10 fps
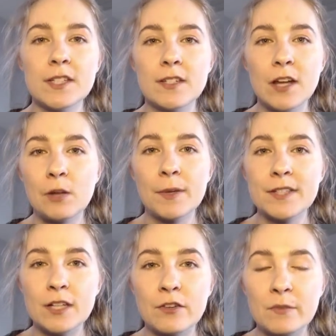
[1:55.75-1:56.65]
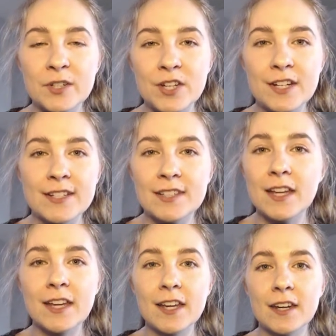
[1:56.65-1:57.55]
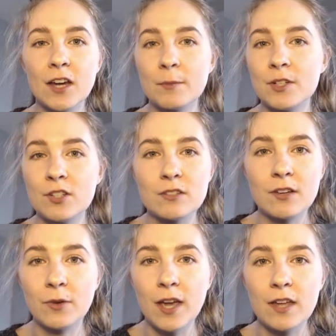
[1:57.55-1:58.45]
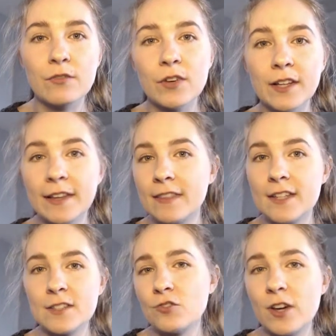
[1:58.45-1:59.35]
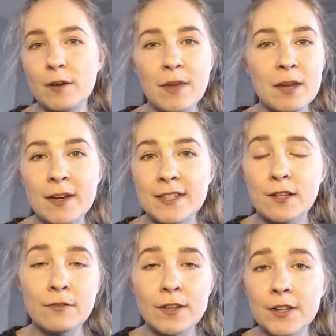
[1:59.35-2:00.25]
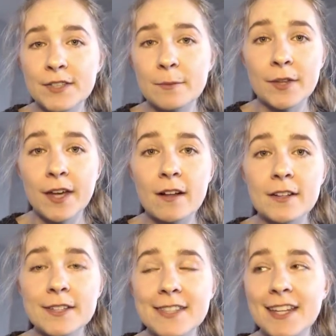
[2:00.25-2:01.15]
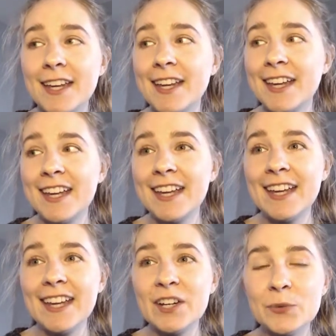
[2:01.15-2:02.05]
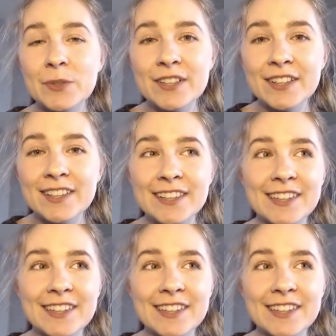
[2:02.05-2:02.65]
tell myself how much I dislike it and how much it's not okay to feel like this and try to make myself feel something else. Well,